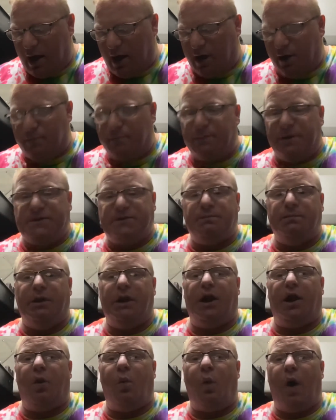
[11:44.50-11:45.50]
Miss
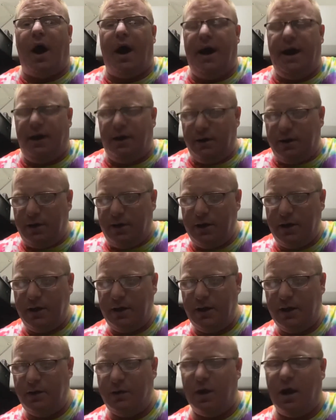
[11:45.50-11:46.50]
Blair White,
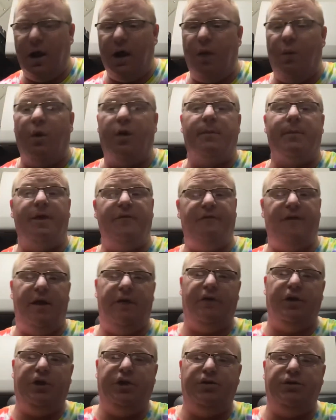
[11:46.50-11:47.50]
one of my
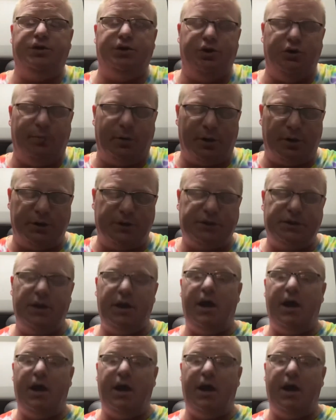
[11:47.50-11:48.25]
favorite YouTubers.